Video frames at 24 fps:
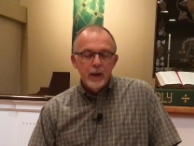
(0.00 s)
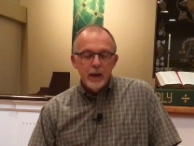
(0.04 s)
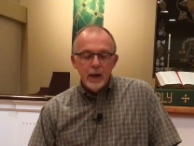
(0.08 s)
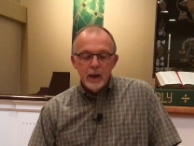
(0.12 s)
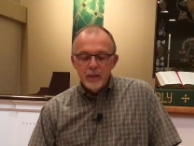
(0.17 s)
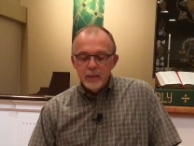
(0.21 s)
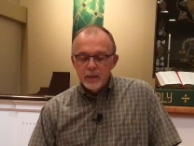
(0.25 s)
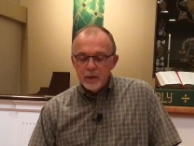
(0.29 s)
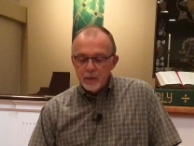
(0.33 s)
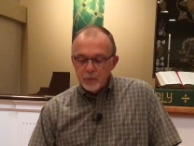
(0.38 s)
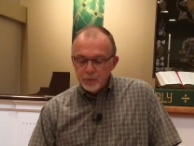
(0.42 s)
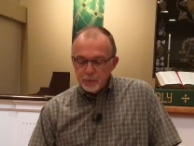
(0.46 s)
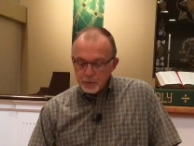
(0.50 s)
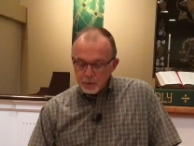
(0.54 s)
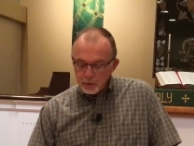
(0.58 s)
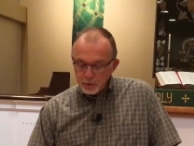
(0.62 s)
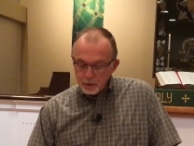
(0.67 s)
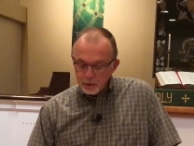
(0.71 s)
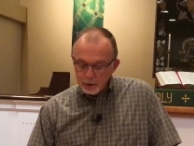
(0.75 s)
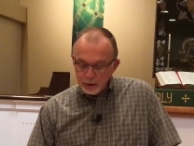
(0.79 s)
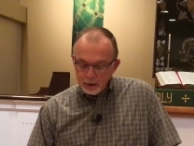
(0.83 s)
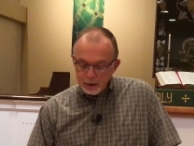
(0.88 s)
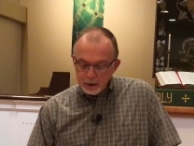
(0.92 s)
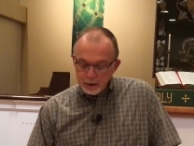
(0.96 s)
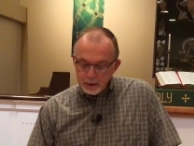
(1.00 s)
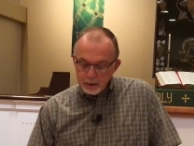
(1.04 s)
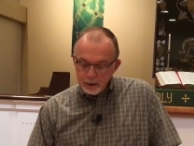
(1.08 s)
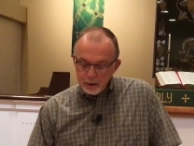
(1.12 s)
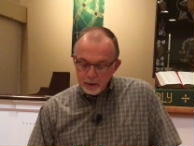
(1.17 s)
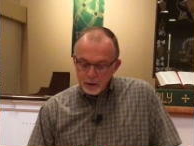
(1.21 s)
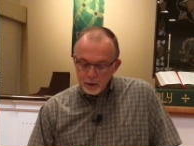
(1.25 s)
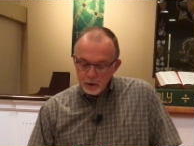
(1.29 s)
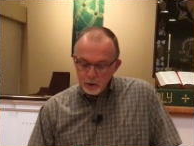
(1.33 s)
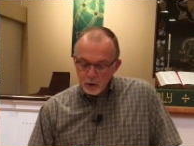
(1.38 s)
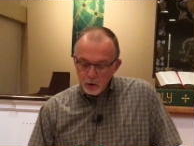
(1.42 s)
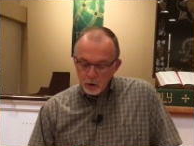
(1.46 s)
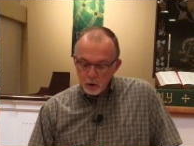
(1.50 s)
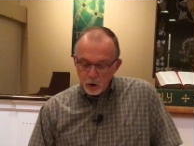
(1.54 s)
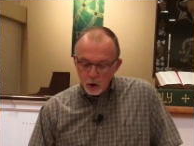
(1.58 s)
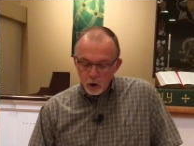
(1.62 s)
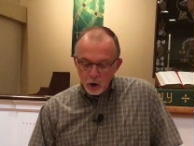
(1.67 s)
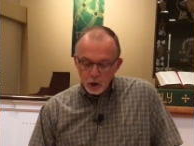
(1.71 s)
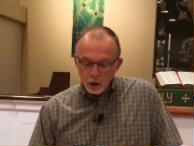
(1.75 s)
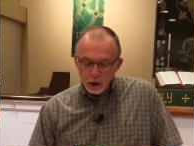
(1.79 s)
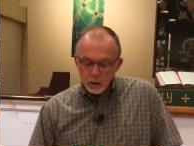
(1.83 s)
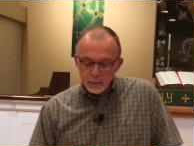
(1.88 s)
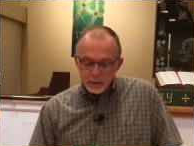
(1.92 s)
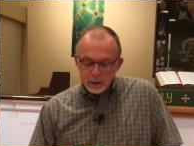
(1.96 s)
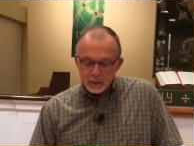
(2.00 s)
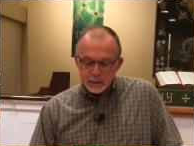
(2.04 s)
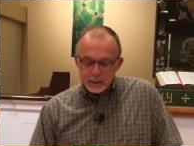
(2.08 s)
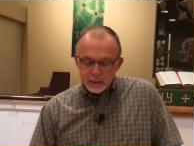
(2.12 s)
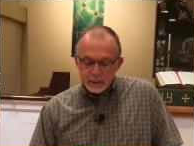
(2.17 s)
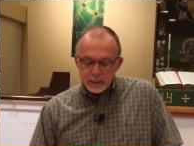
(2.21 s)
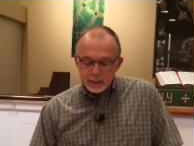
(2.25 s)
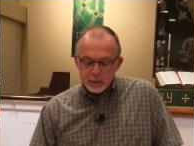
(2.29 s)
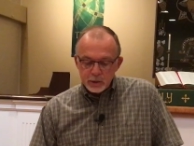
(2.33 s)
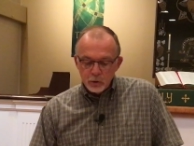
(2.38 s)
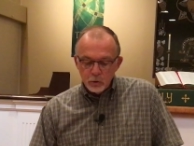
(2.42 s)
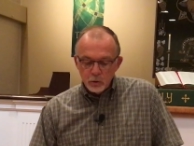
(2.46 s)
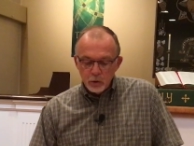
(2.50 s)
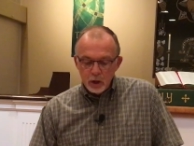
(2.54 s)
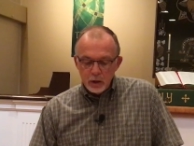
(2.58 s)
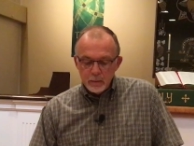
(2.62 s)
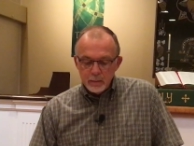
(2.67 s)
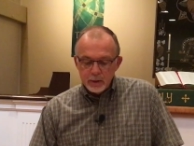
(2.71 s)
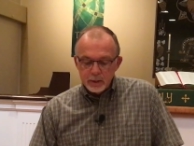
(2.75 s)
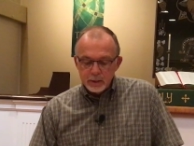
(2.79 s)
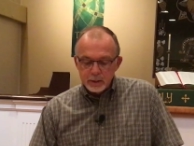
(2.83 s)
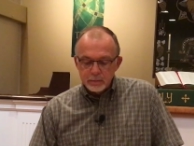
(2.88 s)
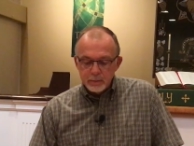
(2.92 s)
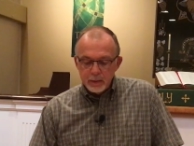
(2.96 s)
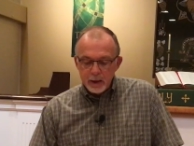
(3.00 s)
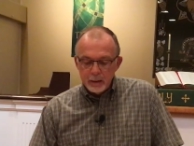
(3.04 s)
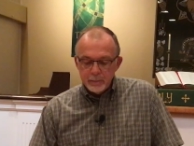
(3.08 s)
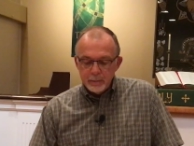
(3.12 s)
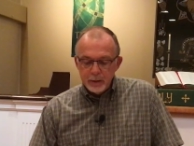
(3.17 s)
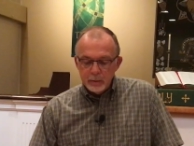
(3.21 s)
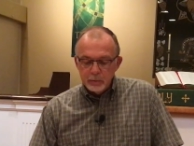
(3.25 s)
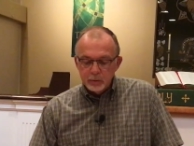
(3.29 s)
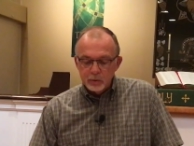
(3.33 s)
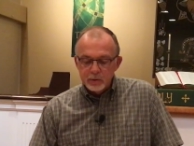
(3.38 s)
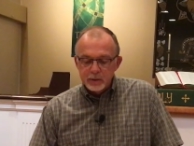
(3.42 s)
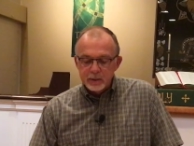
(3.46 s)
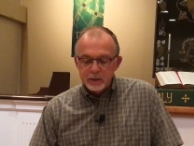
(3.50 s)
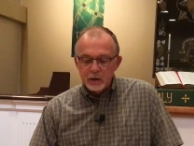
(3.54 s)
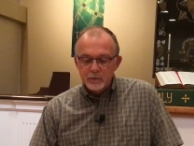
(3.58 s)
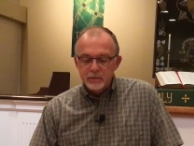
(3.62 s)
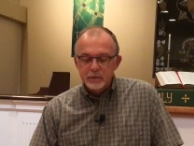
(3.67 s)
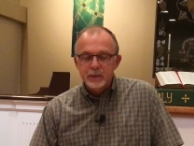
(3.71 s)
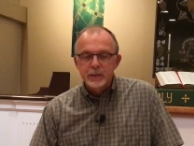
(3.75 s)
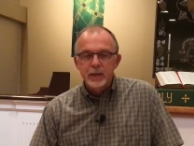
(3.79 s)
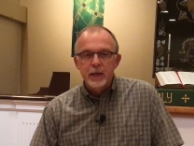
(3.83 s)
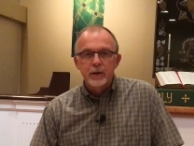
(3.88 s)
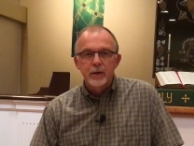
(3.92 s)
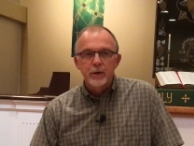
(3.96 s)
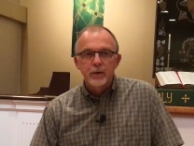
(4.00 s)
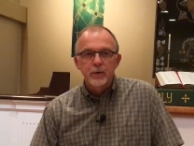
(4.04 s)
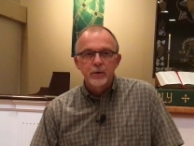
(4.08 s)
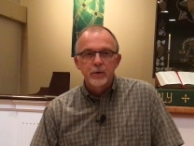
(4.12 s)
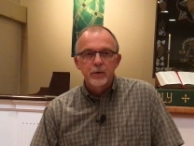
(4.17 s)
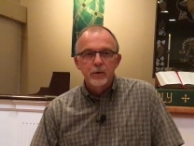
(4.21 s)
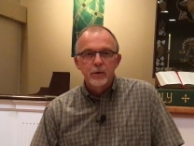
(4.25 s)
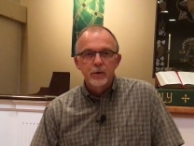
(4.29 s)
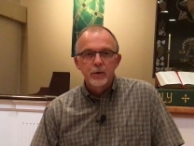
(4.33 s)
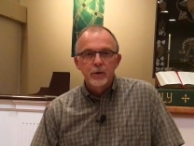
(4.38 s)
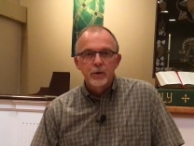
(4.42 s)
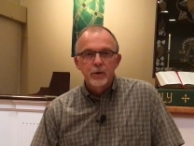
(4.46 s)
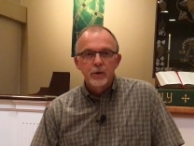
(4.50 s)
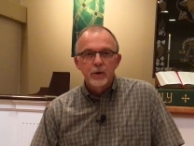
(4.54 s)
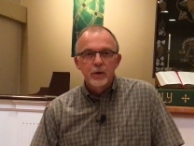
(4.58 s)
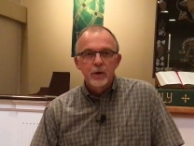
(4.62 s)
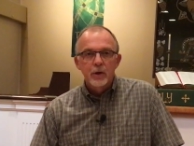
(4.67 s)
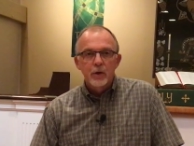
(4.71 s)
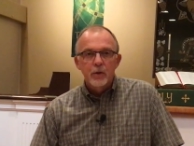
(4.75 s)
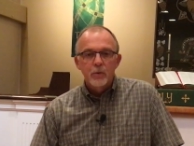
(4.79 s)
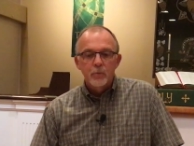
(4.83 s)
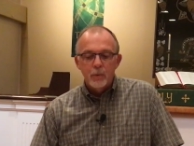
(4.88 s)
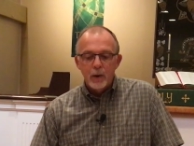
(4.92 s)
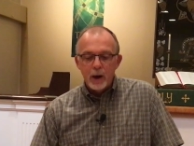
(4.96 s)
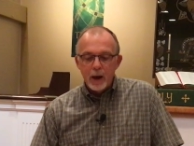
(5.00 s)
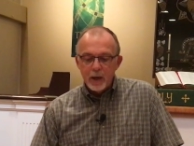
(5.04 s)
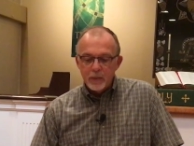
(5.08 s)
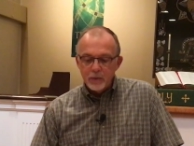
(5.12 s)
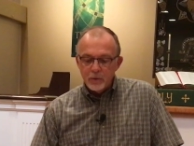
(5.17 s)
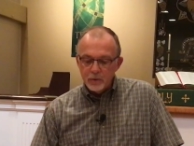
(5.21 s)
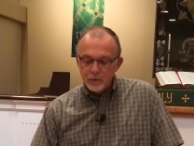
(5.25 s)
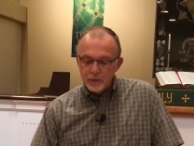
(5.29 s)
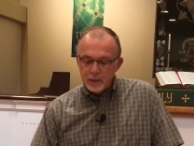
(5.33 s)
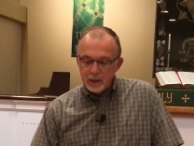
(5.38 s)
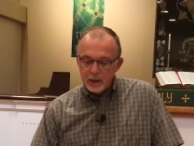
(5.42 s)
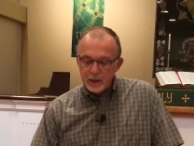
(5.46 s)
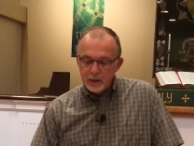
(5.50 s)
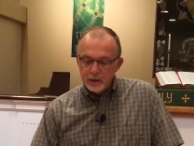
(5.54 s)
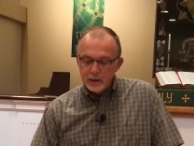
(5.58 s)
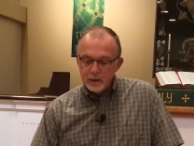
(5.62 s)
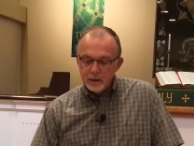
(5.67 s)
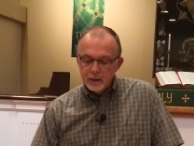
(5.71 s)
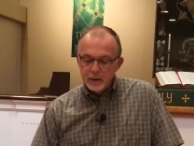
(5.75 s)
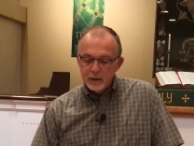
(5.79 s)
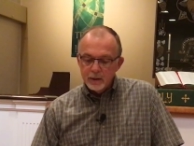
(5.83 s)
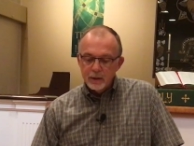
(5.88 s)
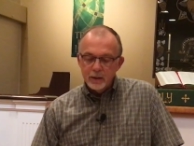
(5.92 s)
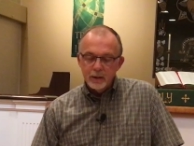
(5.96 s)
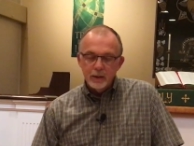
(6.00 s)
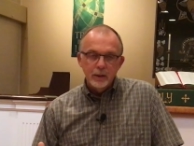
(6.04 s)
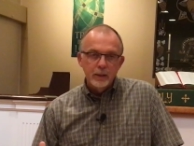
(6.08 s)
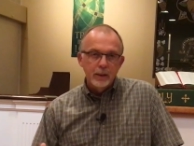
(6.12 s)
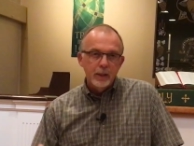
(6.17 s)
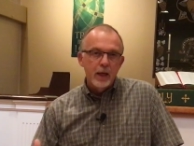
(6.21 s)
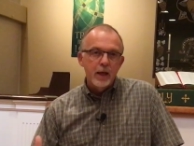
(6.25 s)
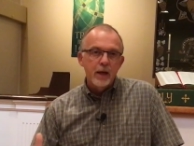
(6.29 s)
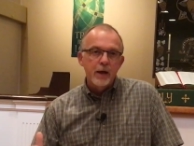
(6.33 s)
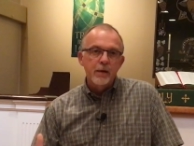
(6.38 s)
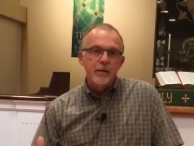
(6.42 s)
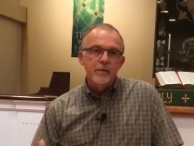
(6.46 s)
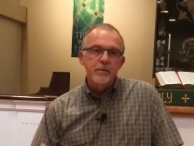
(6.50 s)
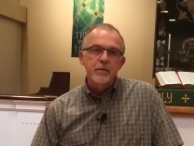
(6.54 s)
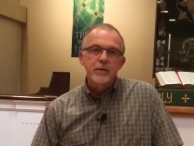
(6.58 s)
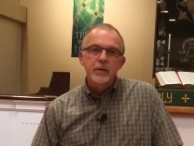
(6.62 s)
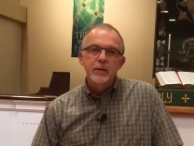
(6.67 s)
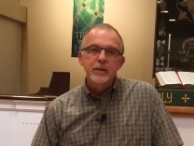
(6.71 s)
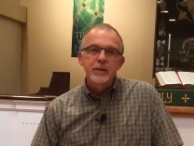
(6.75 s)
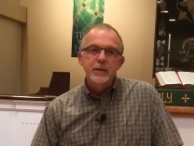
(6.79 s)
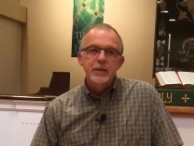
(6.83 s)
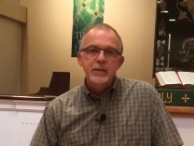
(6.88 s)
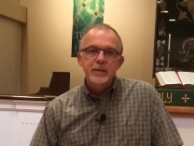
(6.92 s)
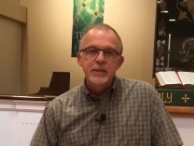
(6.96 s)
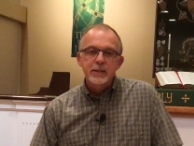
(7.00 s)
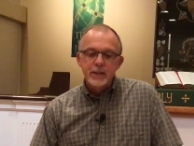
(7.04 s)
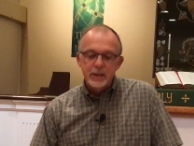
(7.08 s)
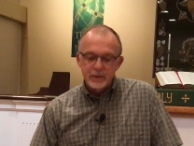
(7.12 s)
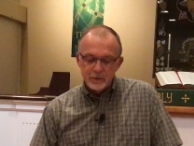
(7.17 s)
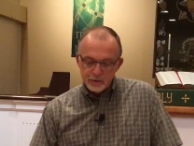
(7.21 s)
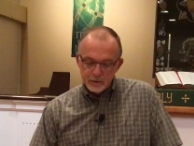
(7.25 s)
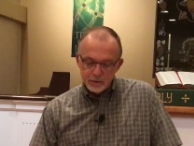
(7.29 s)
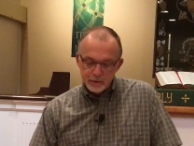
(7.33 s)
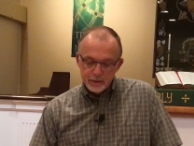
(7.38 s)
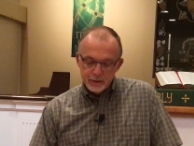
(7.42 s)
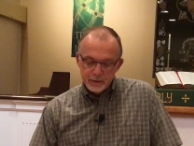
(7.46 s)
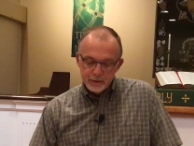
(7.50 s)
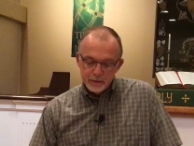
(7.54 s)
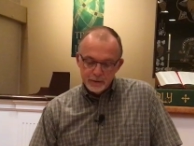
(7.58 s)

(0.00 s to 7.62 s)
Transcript: And then, thirdly, arguments and disagreements make people self centered rather than love centered.